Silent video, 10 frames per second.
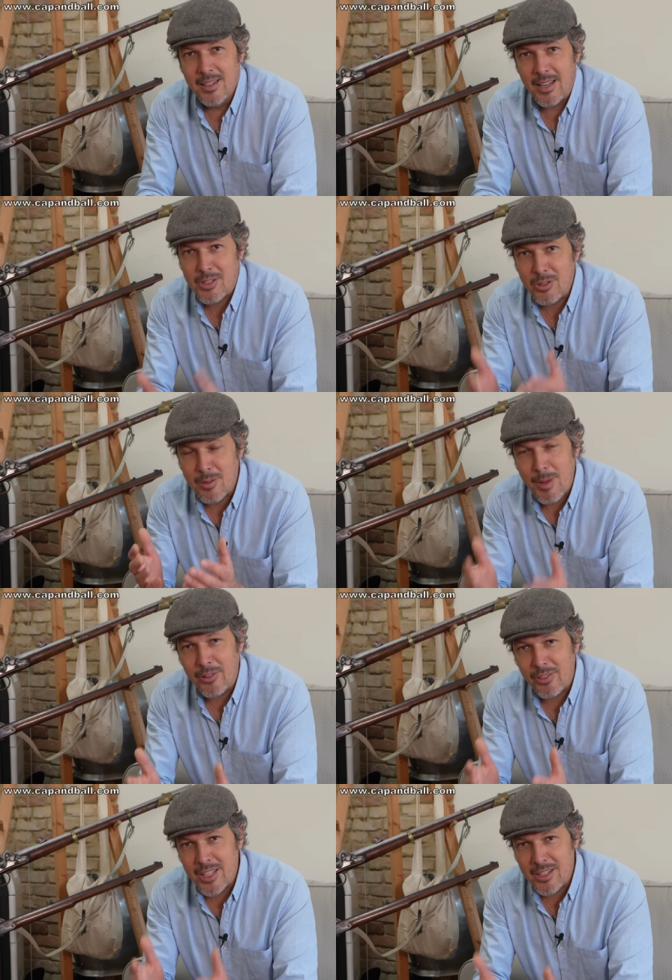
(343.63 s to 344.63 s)
Let's talk about
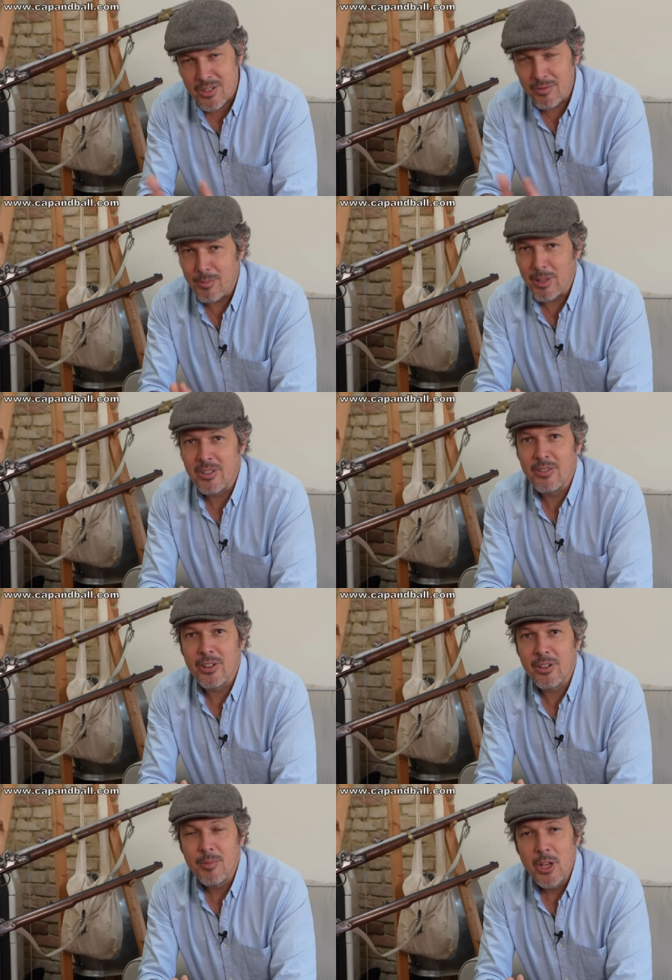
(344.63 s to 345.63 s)
the thickness of the
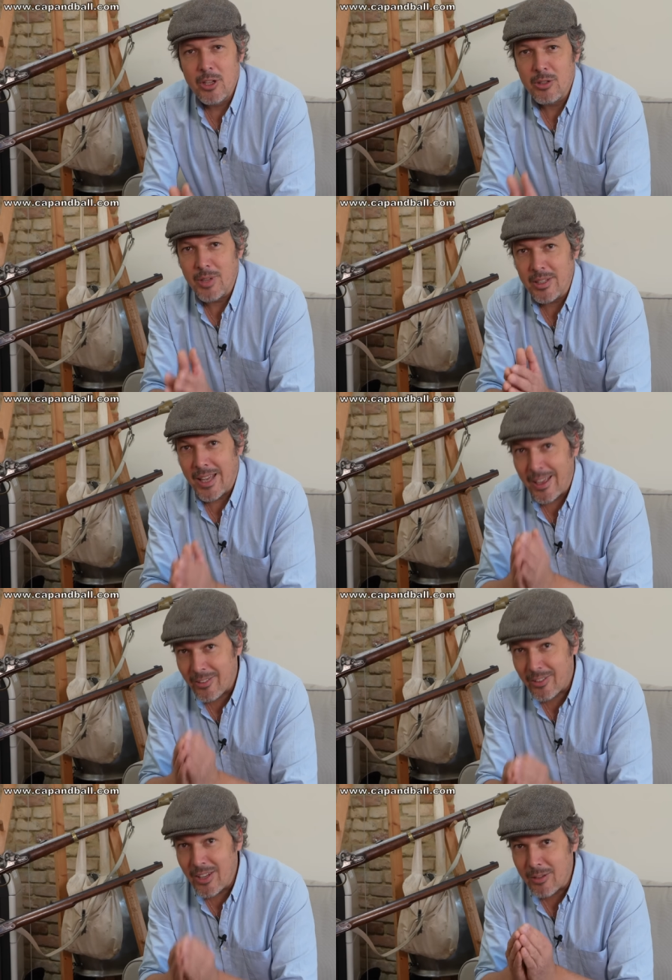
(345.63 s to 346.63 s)
material. You need
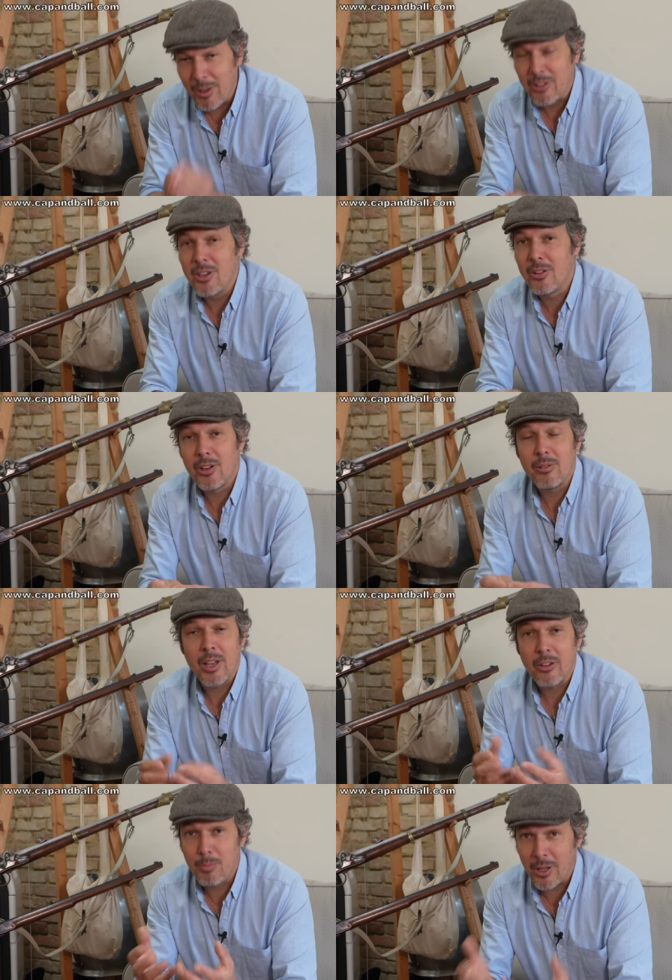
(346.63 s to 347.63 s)
as thick material
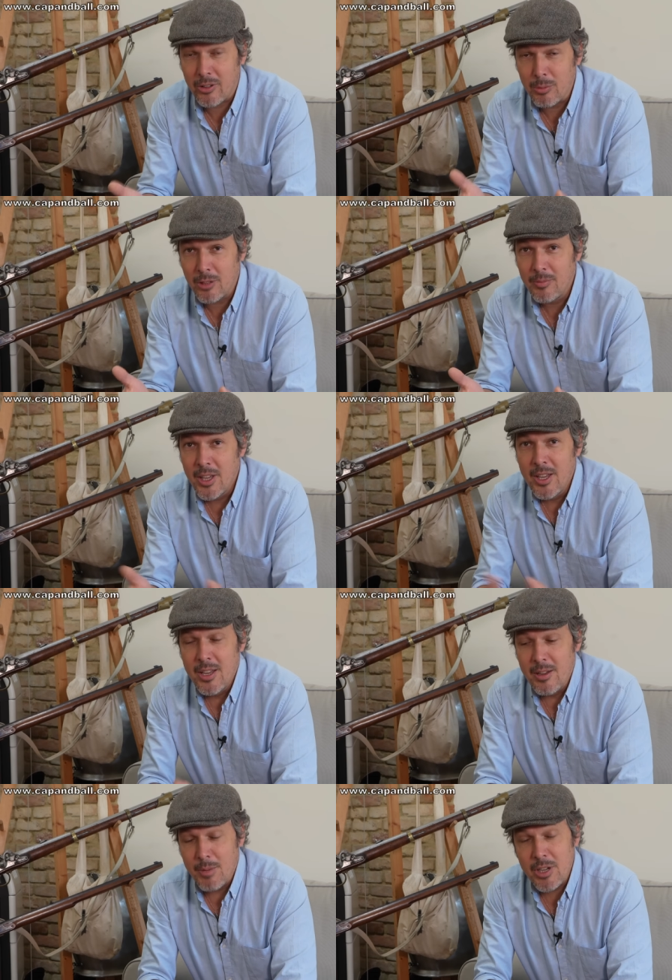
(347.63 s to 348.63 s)
as possible
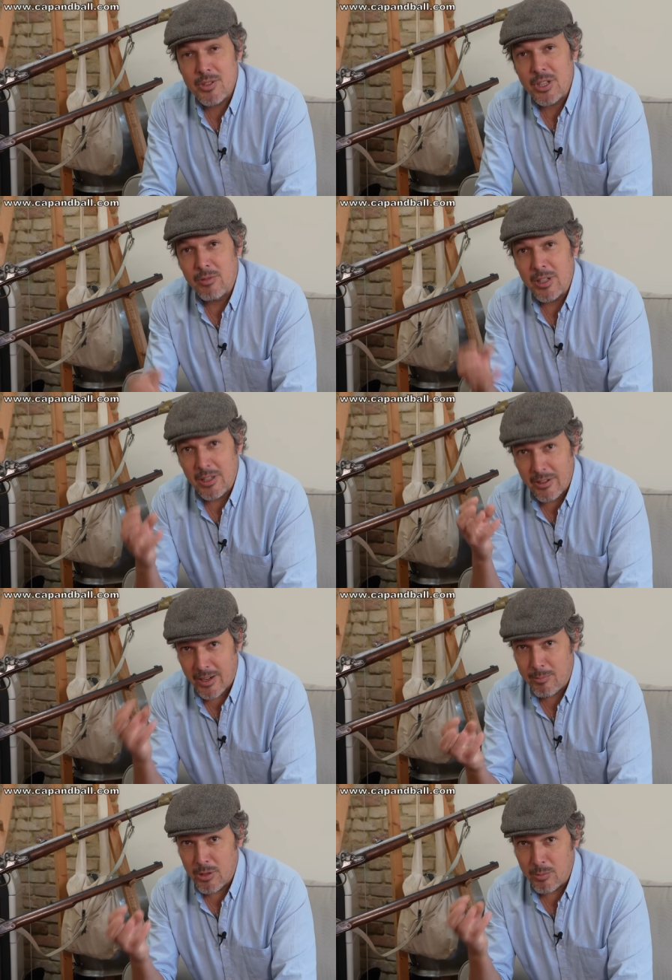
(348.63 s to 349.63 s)
because it will
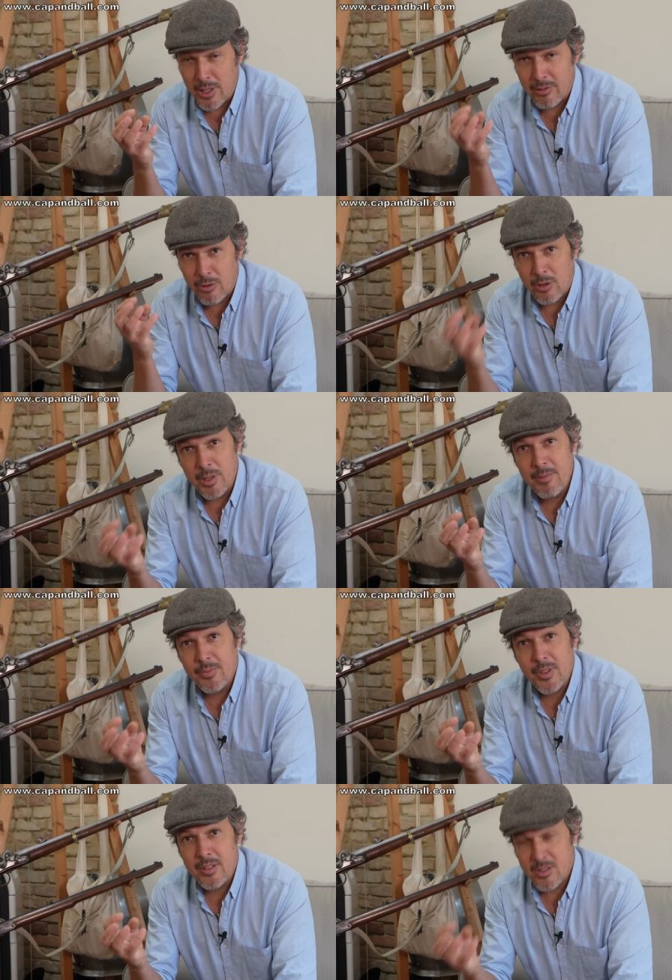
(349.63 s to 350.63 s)
grab your bullet firmly,
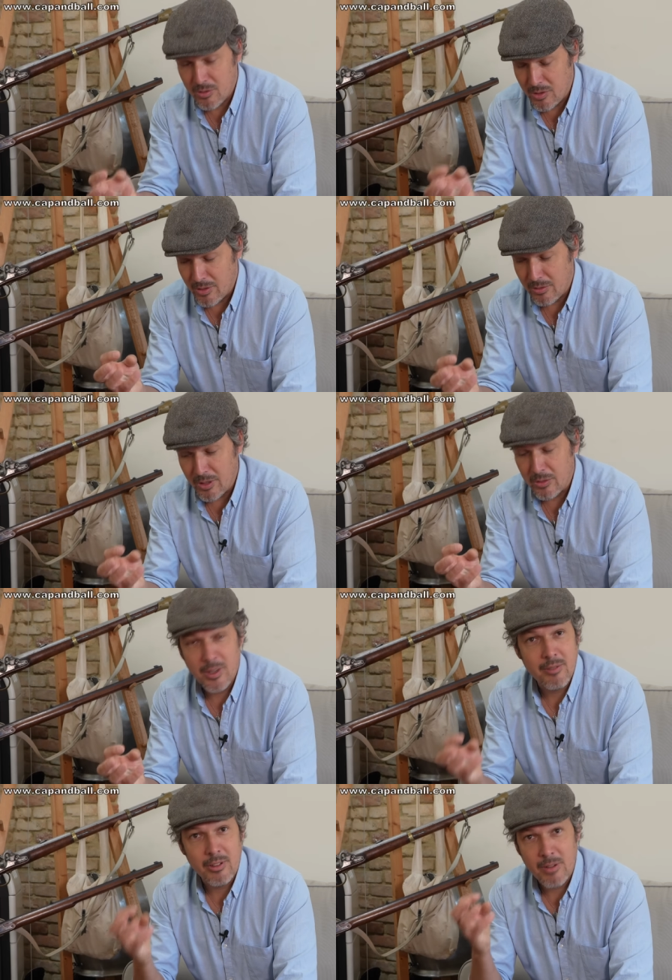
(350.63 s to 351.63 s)
so you're going to
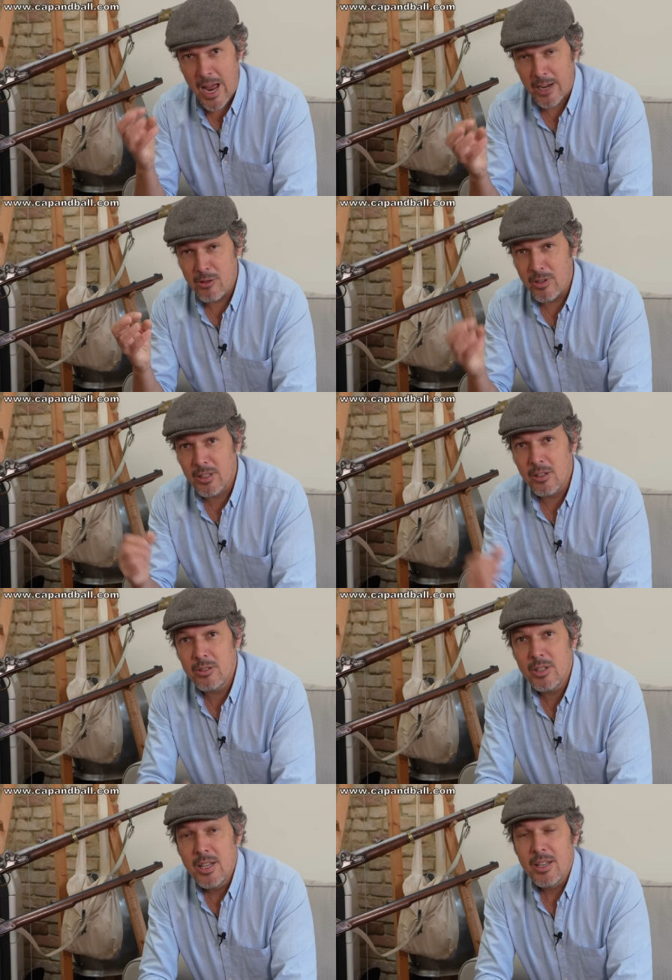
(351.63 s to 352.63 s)
have an accurate
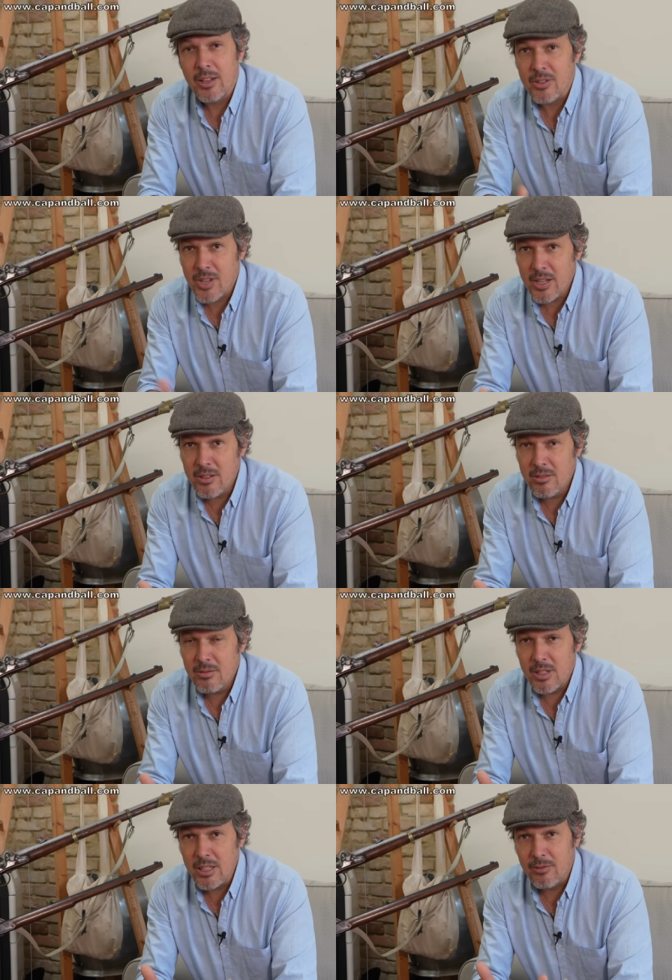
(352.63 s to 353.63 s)
load, and second,
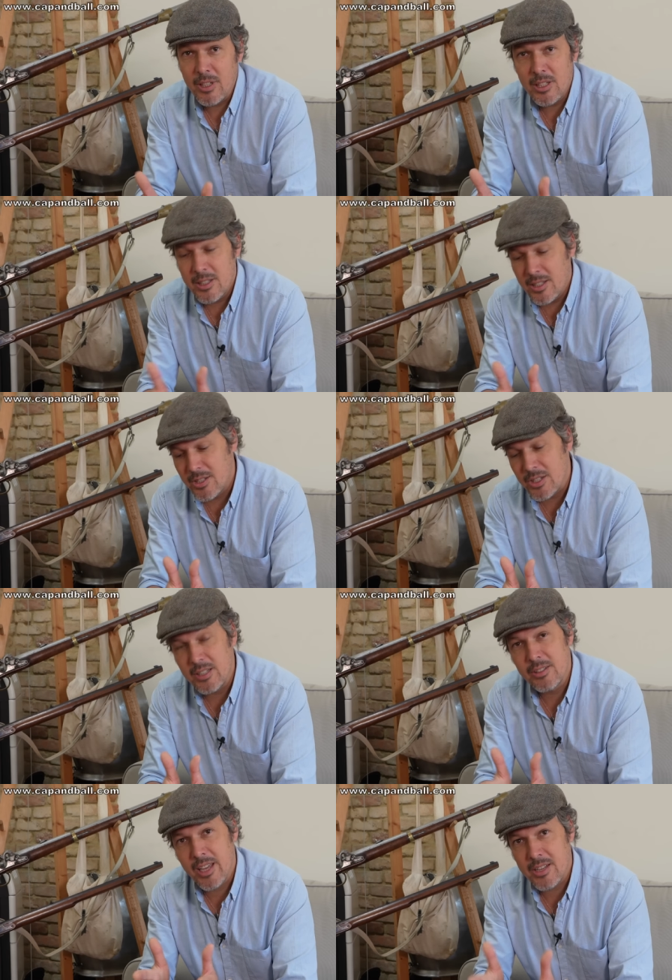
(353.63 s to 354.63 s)
it will
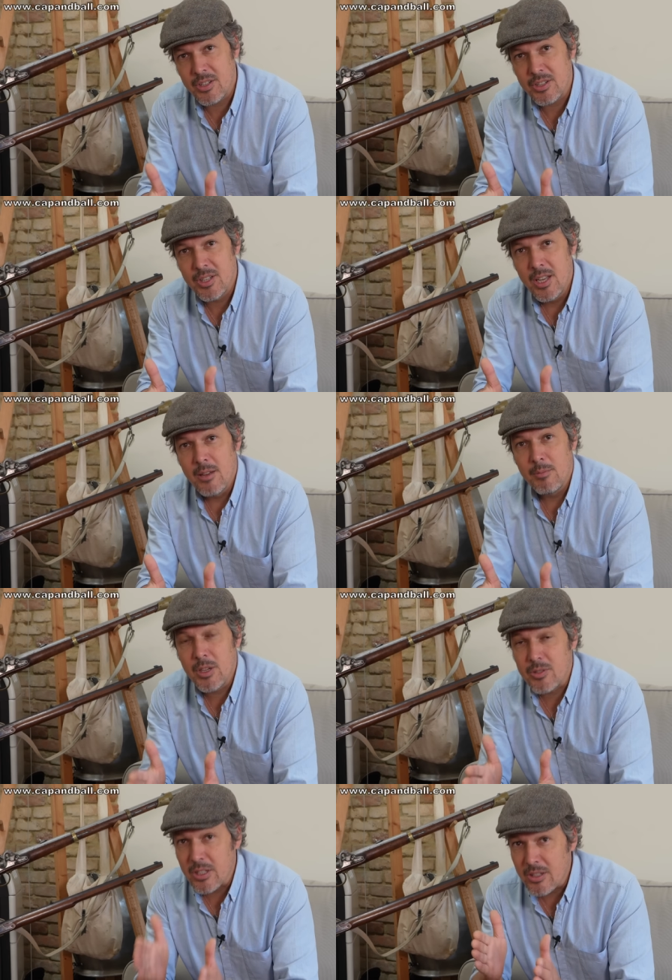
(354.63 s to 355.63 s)
seal the gases
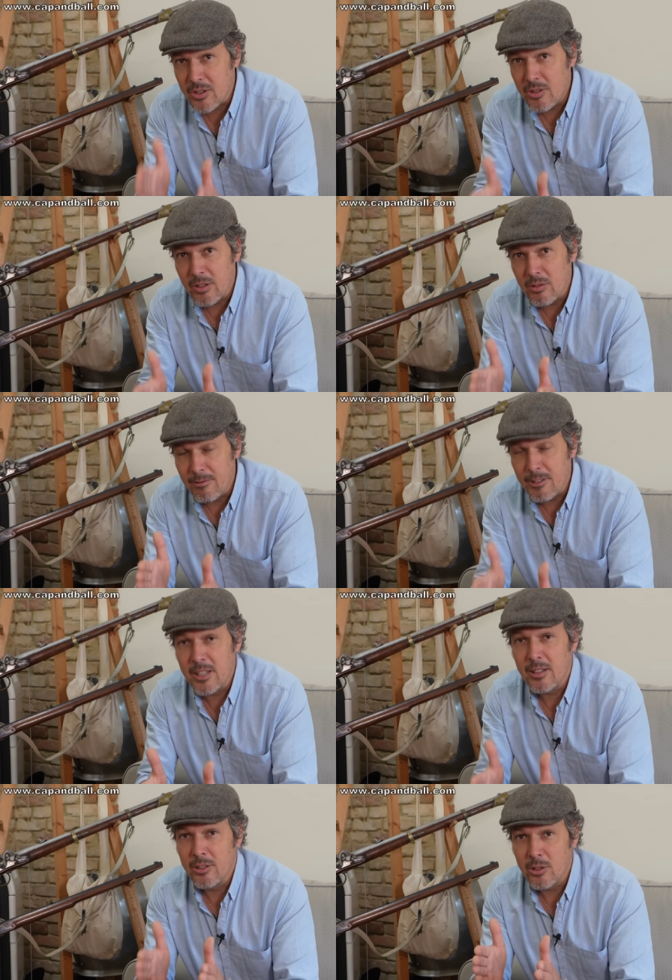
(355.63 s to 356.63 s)
because it is going to
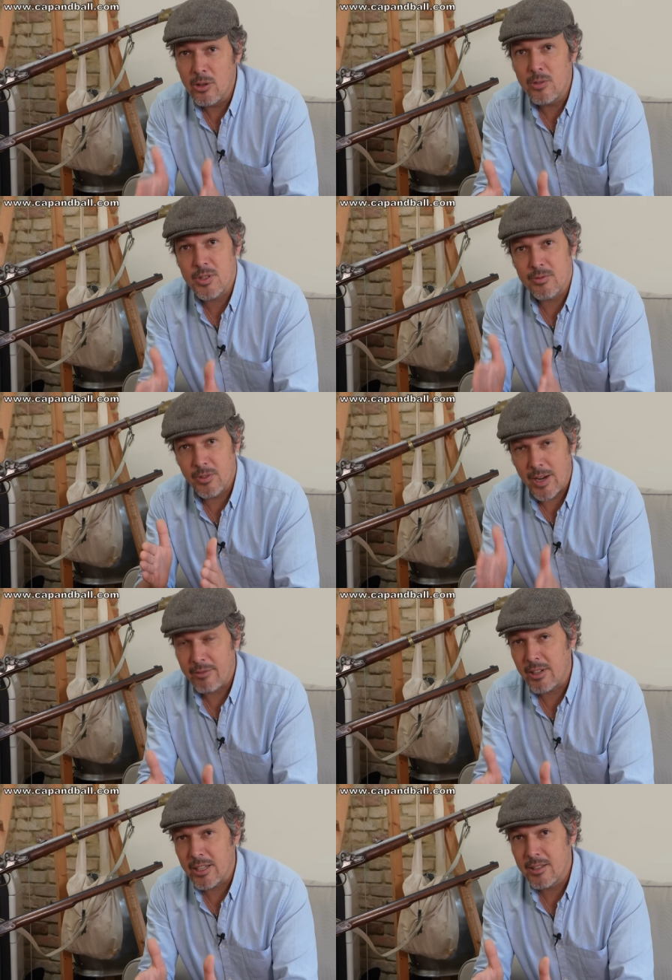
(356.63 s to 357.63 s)
fill the grooves of the
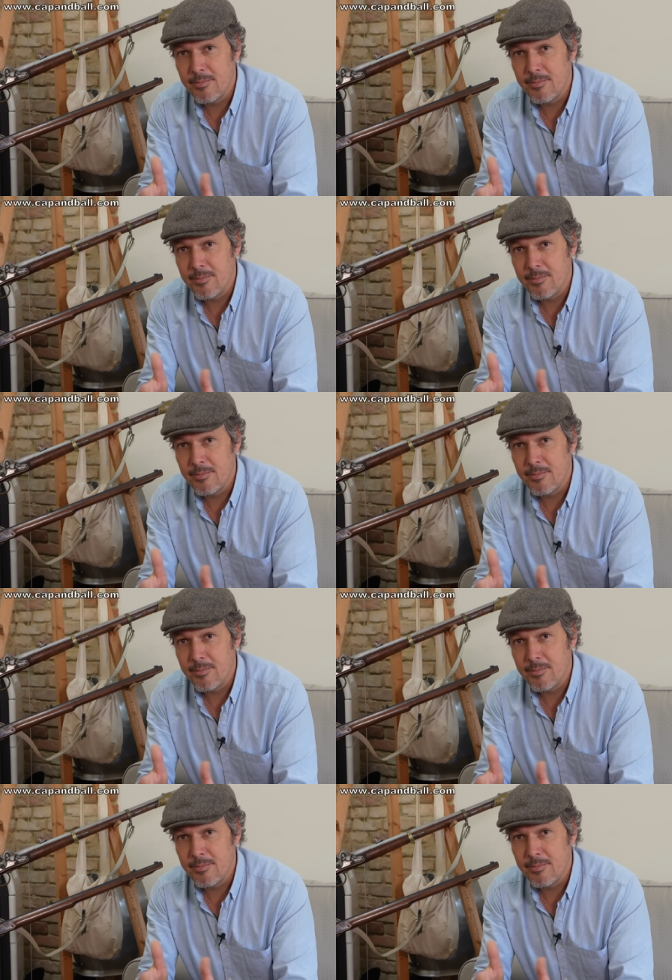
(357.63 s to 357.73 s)
rifling.